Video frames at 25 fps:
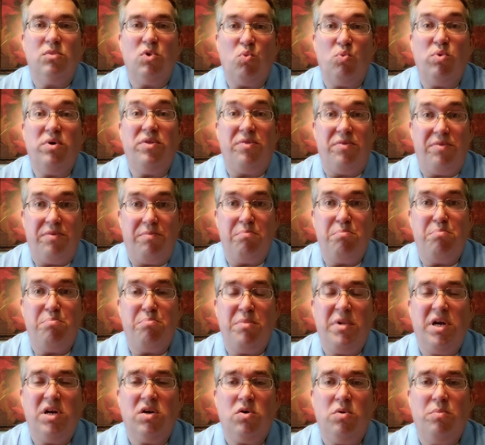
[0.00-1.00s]
with
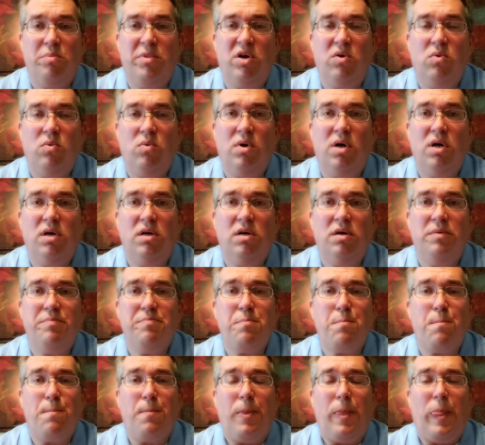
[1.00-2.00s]
medical marijuana.
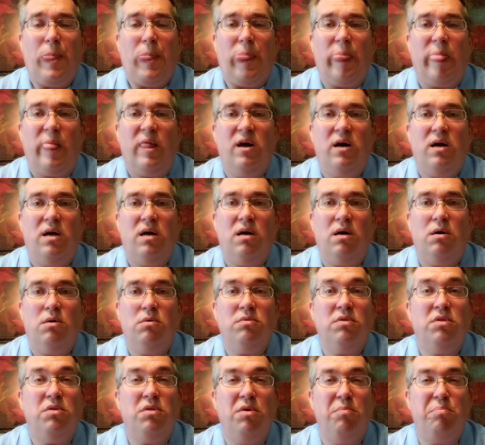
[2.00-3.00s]

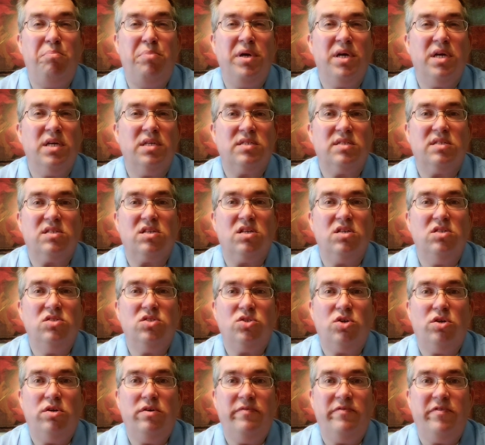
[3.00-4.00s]
The biggest
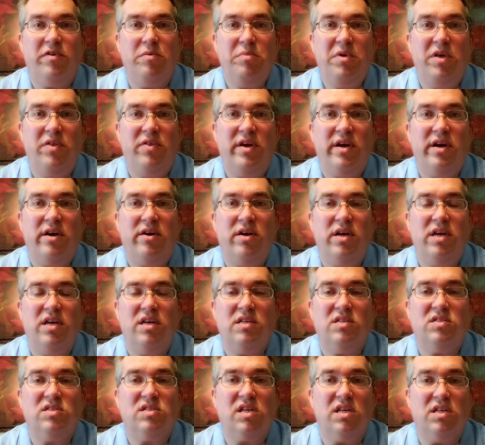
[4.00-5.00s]
concern for me there
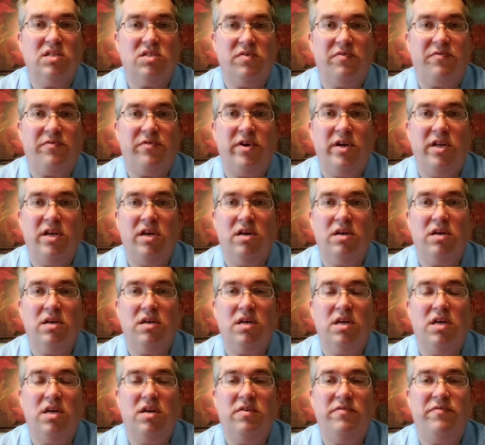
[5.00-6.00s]
is
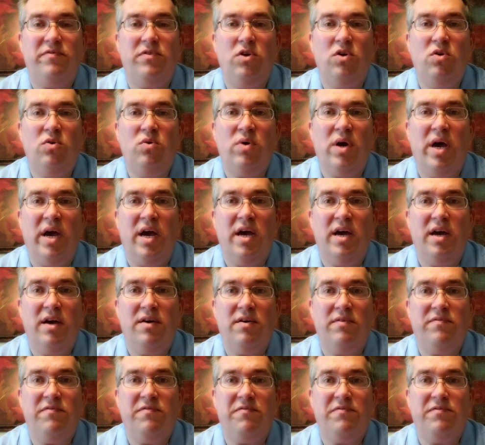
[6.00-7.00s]
schizophrenia. If you
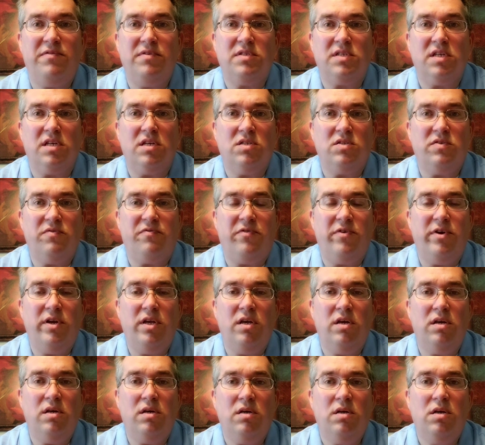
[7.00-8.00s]
have
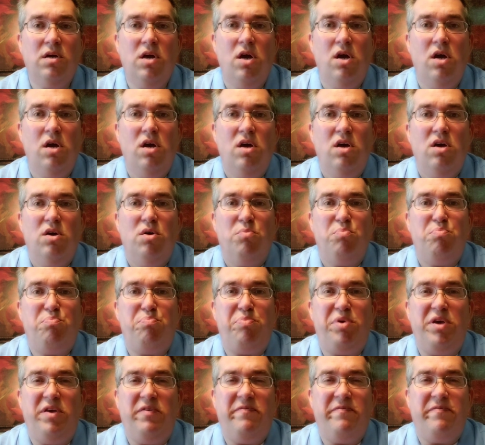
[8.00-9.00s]
schizophrenia,
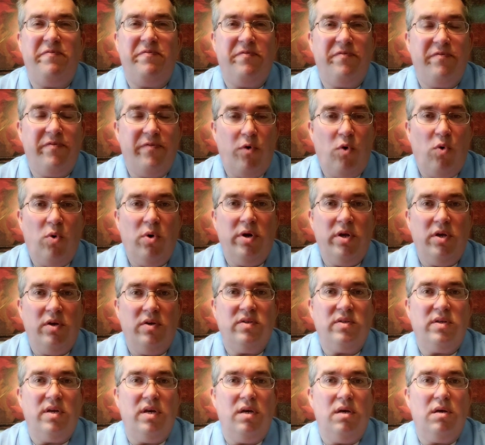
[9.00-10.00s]
before
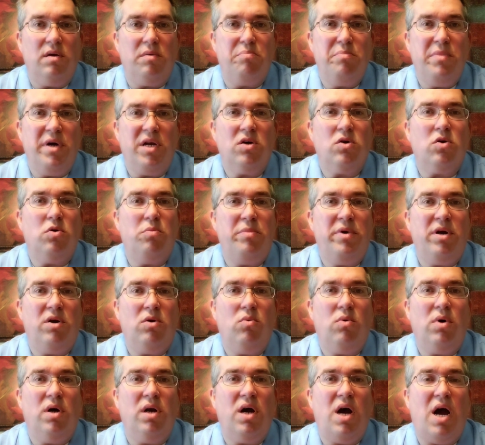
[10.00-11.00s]
you take medical
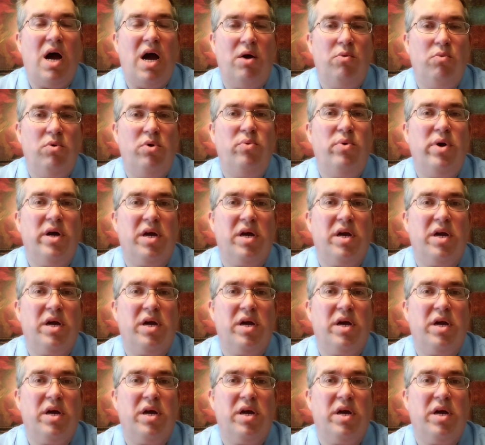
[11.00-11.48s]
marijuana, I would